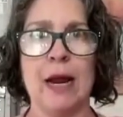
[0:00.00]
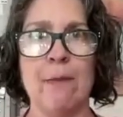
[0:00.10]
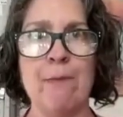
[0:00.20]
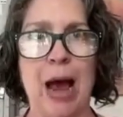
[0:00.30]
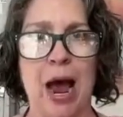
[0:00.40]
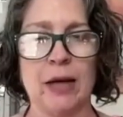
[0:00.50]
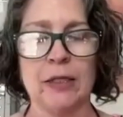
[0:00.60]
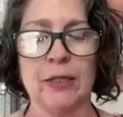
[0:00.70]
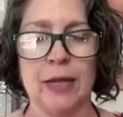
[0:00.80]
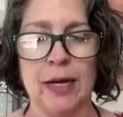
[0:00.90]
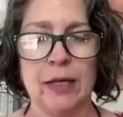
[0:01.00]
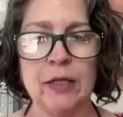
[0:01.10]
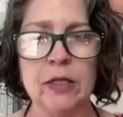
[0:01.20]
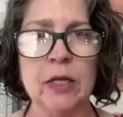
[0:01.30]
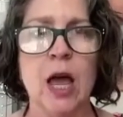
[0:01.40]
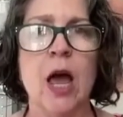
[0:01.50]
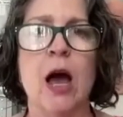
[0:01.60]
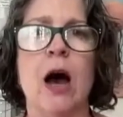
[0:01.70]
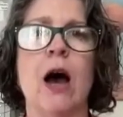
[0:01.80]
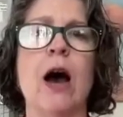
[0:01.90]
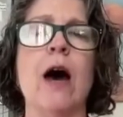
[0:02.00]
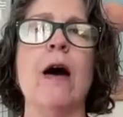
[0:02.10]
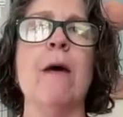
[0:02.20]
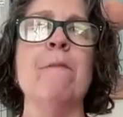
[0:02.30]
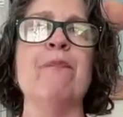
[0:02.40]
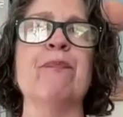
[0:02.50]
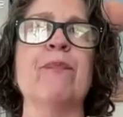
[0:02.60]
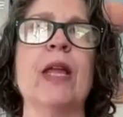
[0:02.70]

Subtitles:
impact things. And